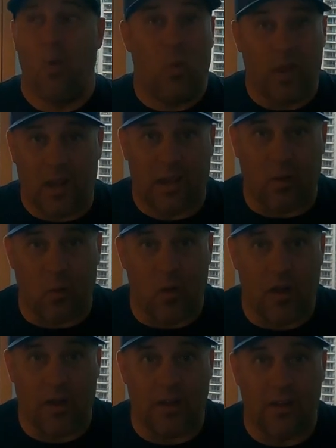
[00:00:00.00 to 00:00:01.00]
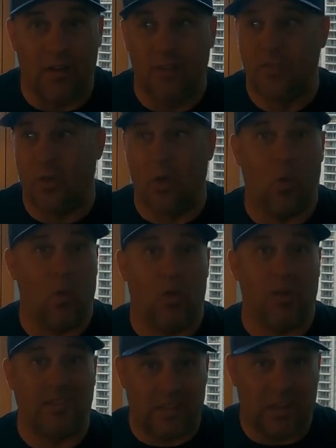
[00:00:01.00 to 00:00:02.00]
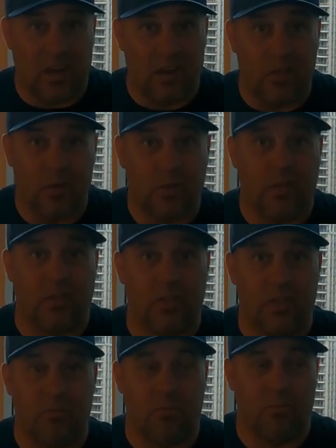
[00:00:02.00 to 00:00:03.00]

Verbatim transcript: we gotta get a run in. So let's get down to the hotel gym.